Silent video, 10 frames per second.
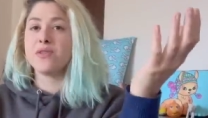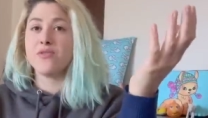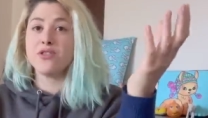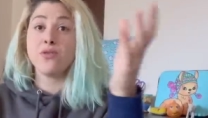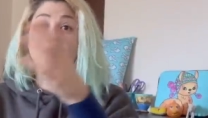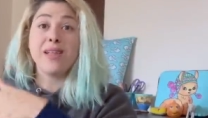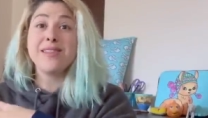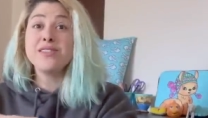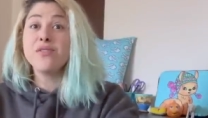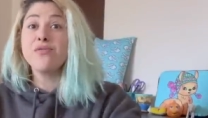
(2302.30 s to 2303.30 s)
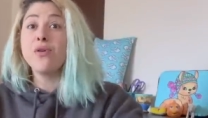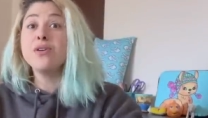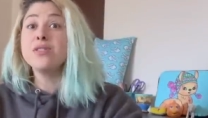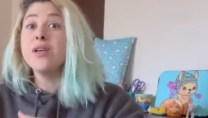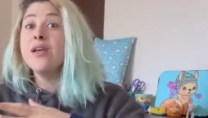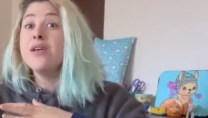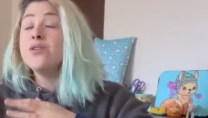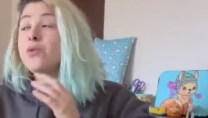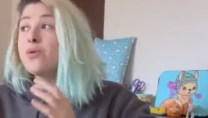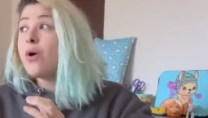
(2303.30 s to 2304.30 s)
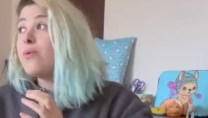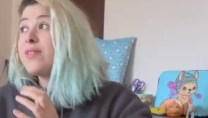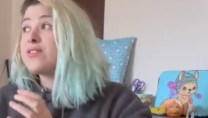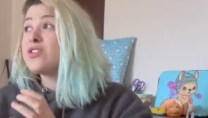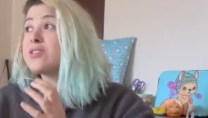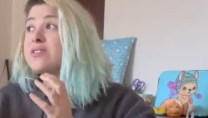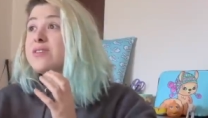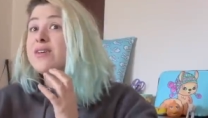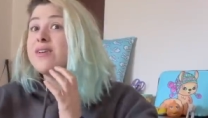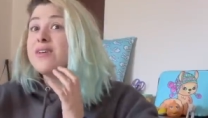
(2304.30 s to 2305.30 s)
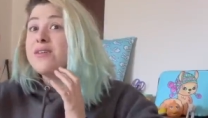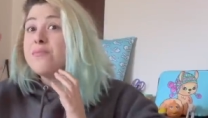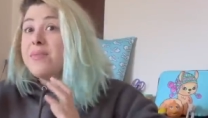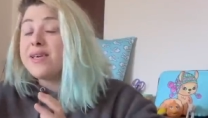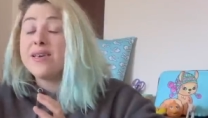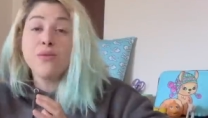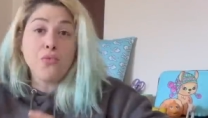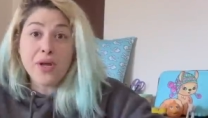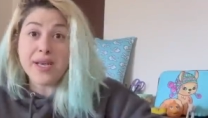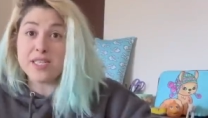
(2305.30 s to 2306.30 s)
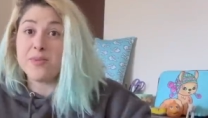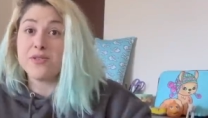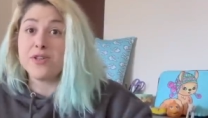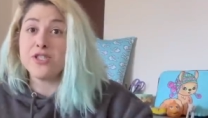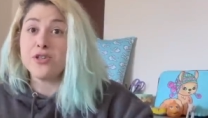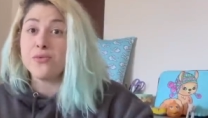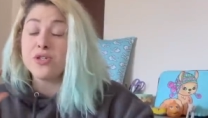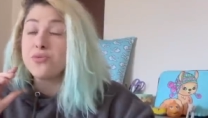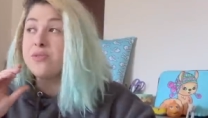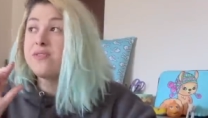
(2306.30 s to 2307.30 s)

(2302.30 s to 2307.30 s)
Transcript: ratio, unless, of course, you go with just making one aspect ratio, which we've